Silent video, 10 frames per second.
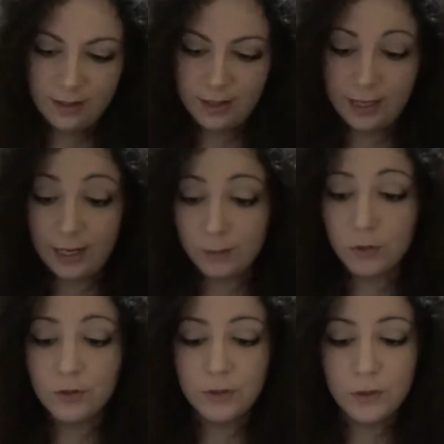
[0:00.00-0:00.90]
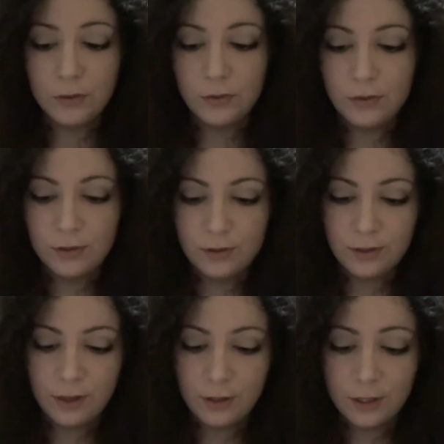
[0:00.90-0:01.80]
it had more views
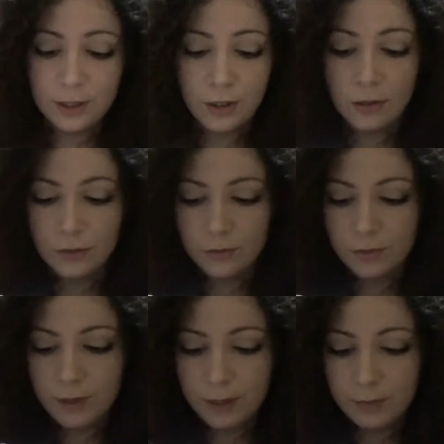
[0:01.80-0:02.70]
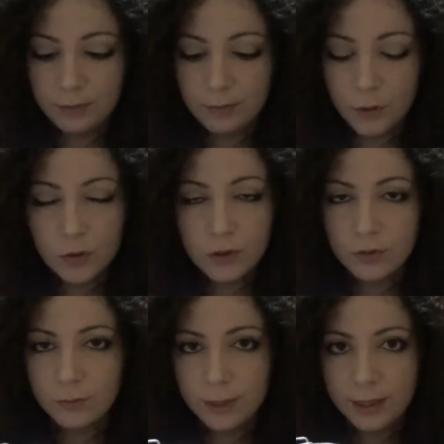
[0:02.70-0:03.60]
on its own than most
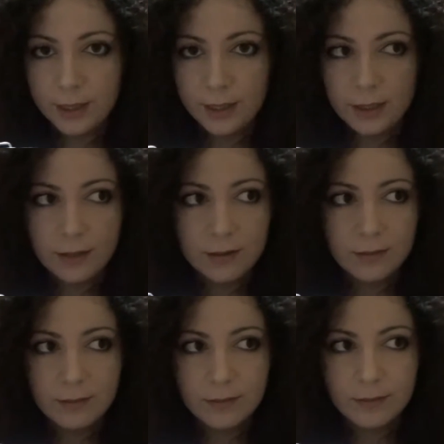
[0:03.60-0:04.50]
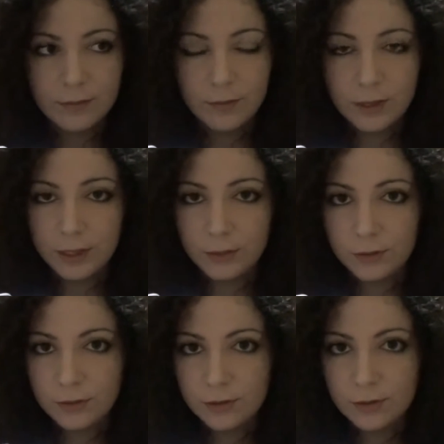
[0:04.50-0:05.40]
of my
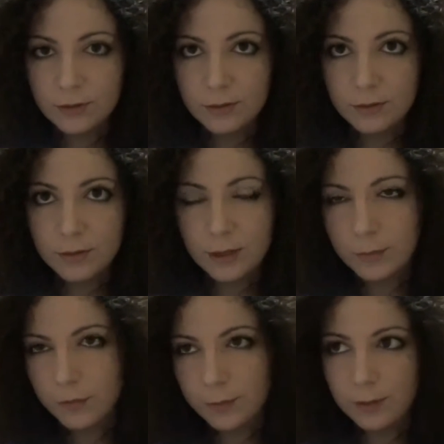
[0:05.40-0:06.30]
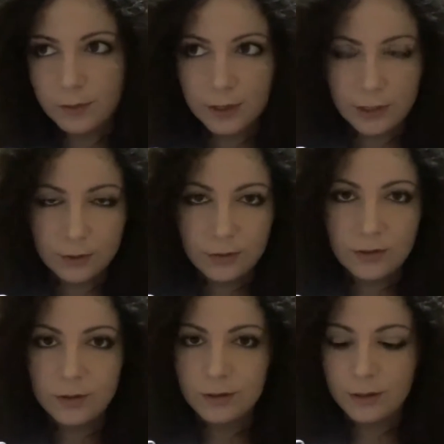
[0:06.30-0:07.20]
videos, some of my
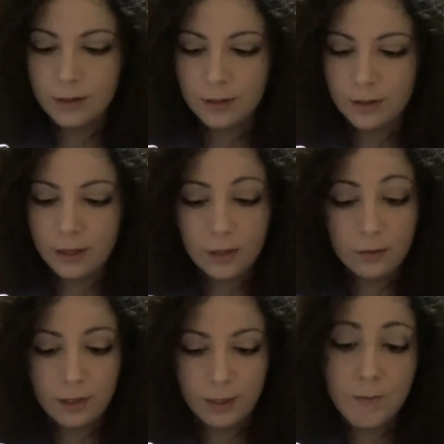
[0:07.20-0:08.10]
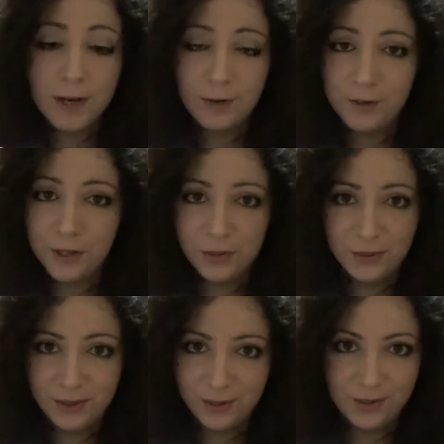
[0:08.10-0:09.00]
videos. I don't get many
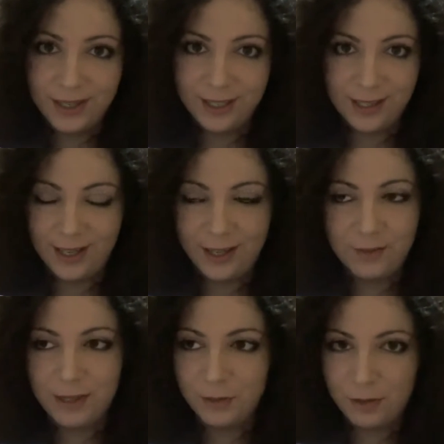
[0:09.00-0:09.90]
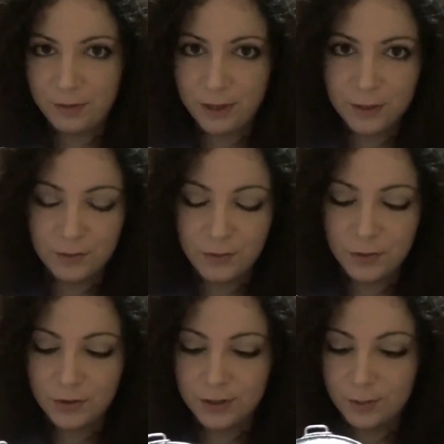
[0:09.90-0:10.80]
views, don't think that I have like 5,000
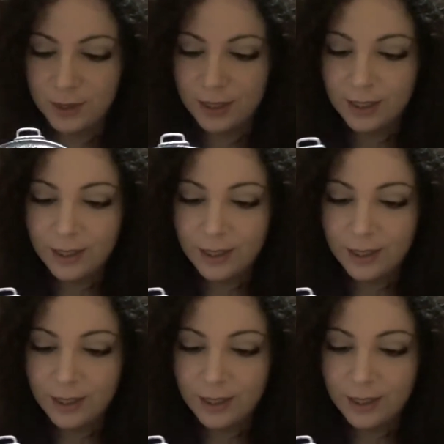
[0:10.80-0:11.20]
views or something,